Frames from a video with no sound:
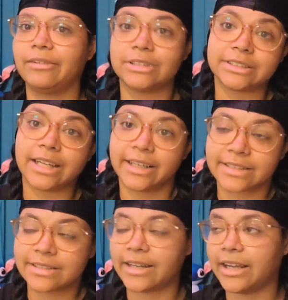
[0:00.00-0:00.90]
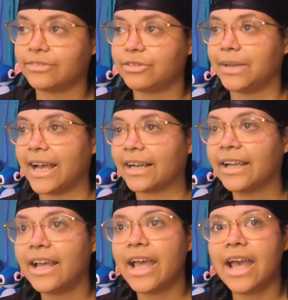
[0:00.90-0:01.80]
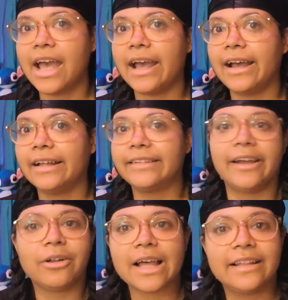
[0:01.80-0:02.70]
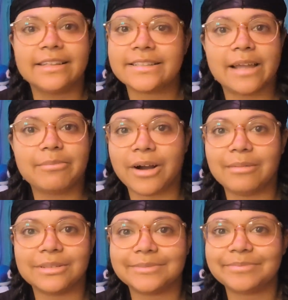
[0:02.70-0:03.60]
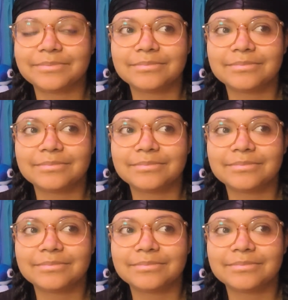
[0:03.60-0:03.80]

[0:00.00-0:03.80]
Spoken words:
which is, I guess, a style for black. And they all had the same problem.